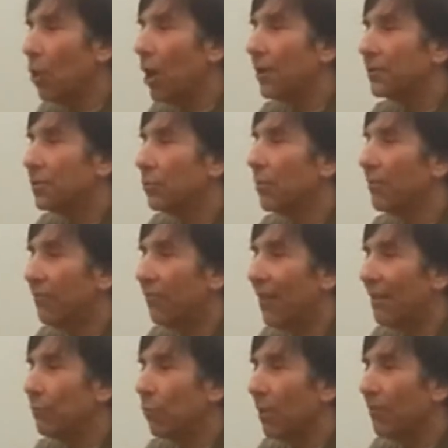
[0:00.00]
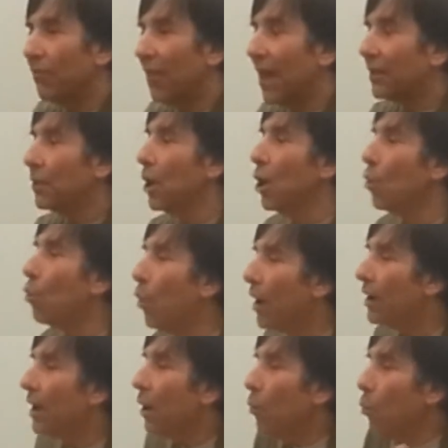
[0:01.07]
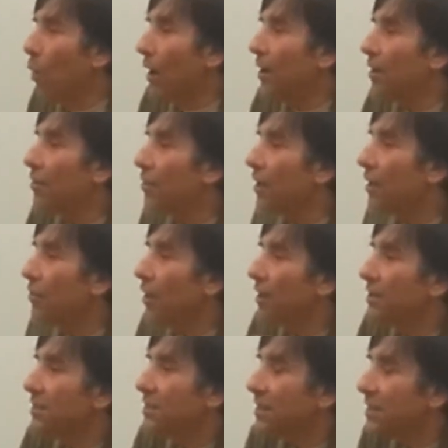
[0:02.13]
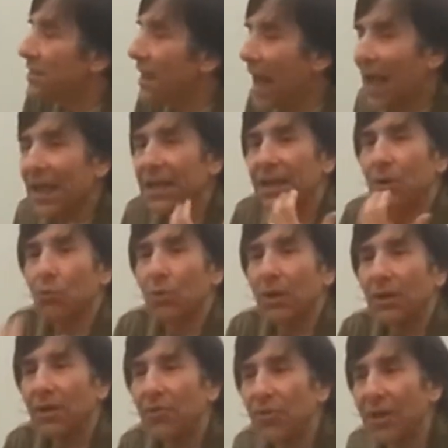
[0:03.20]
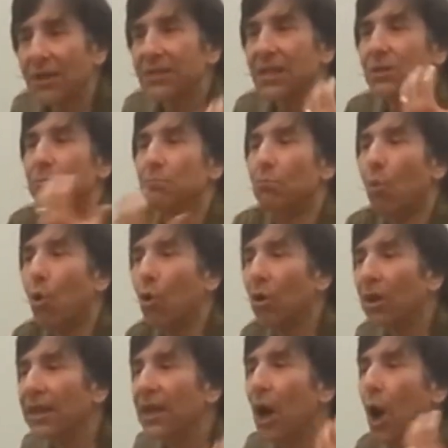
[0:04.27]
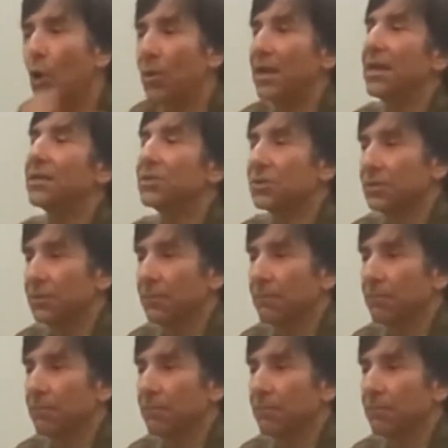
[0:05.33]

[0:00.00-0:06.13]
law to reflect what the society really thinks is morally odious.